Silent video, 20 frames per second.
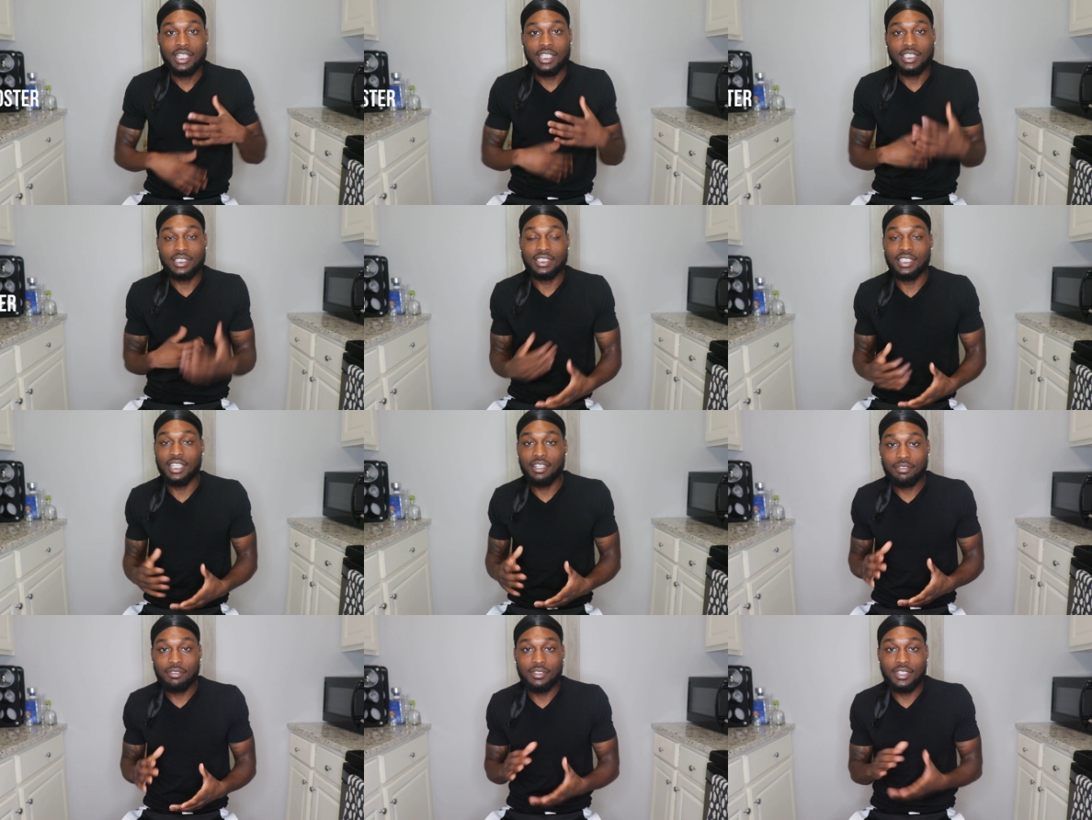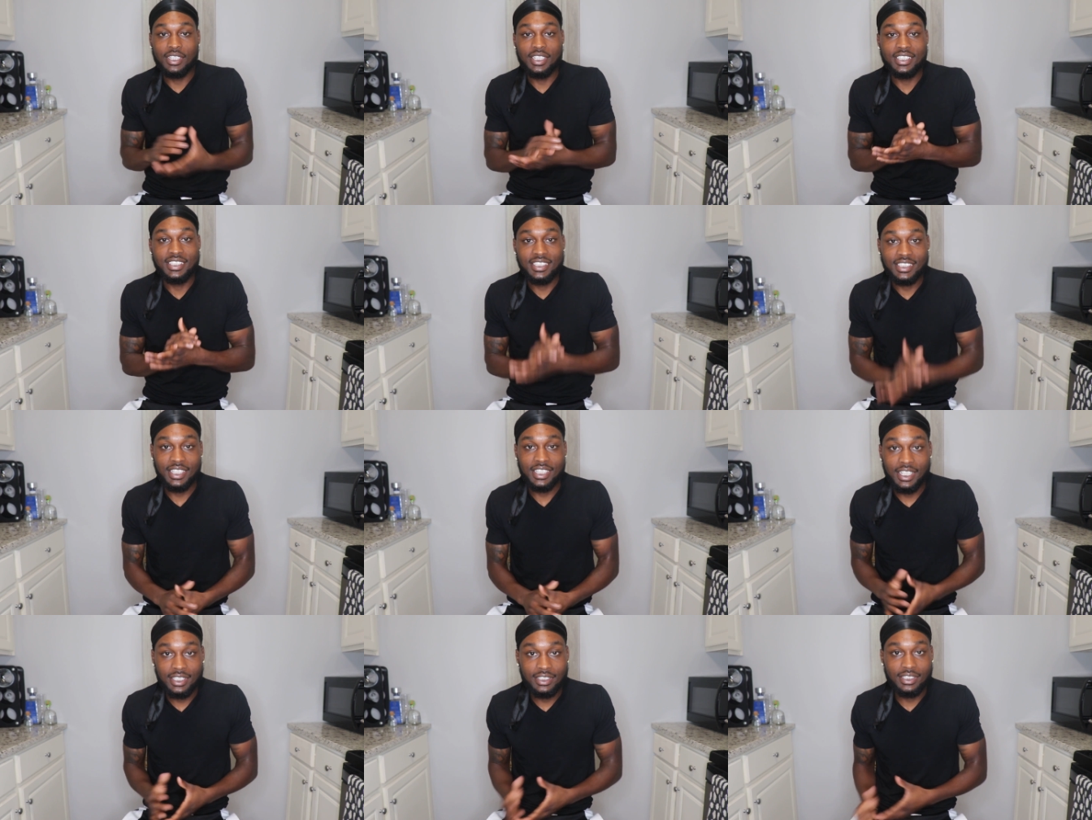It's definitely a
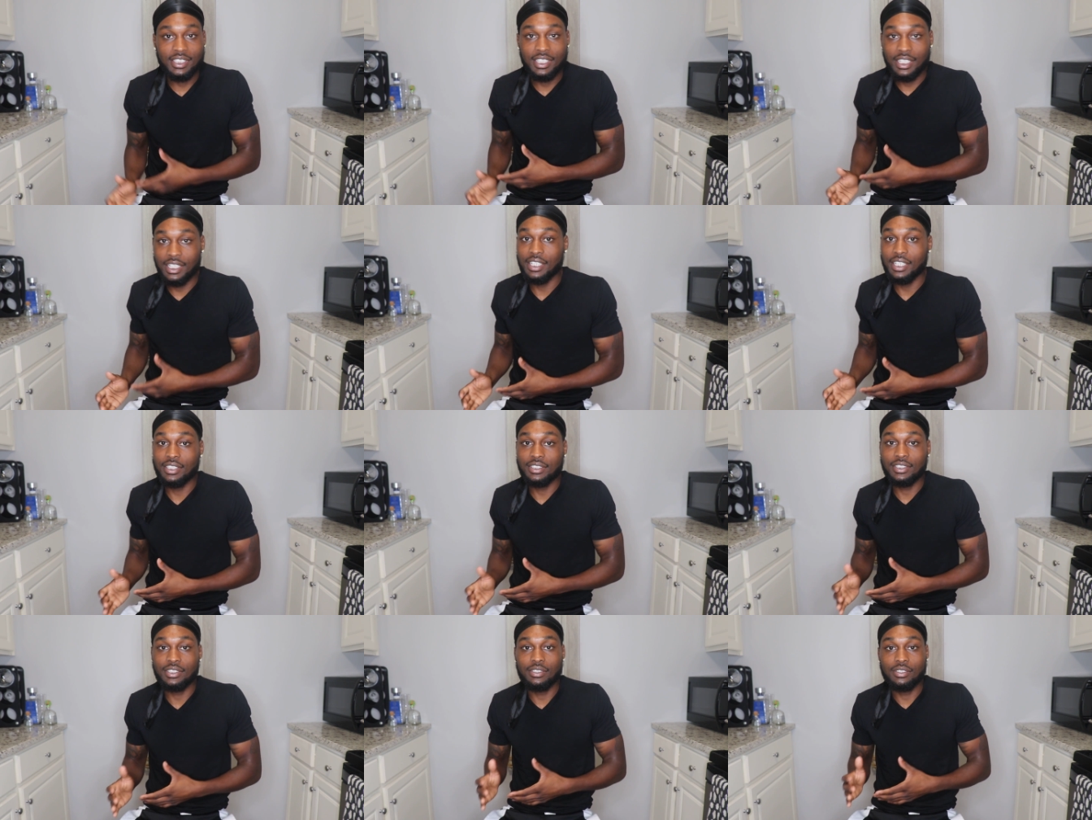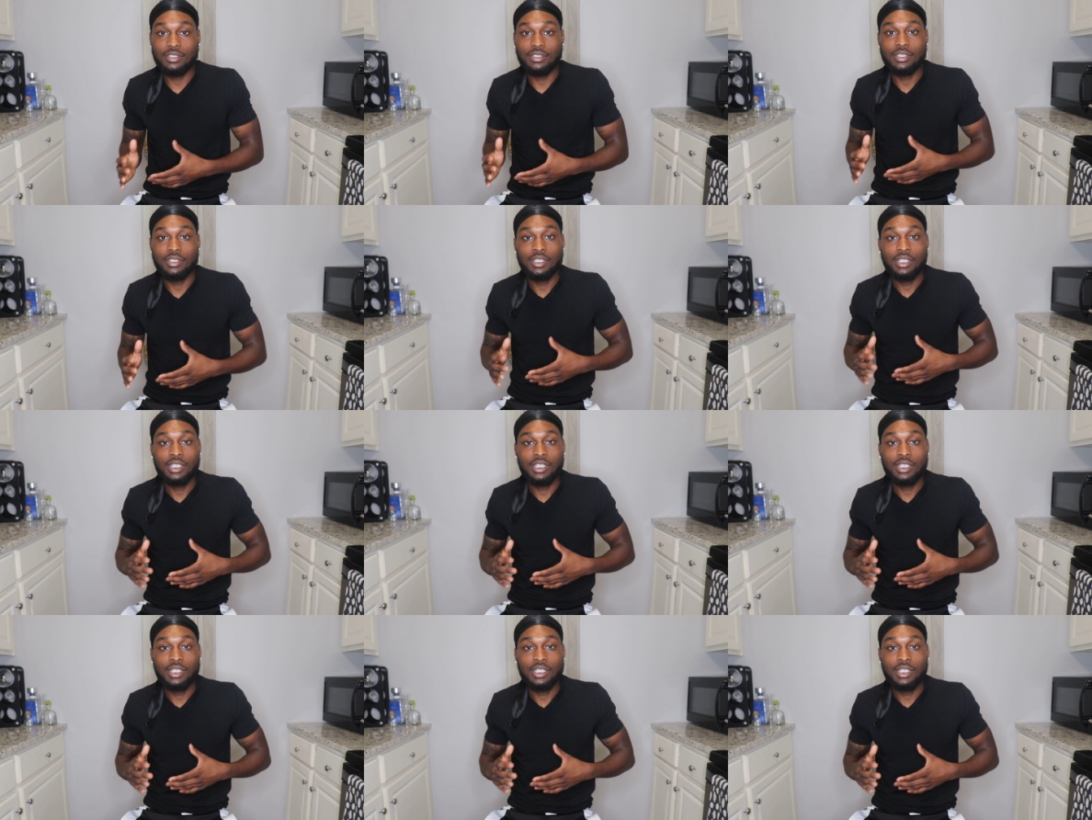sex enhancer.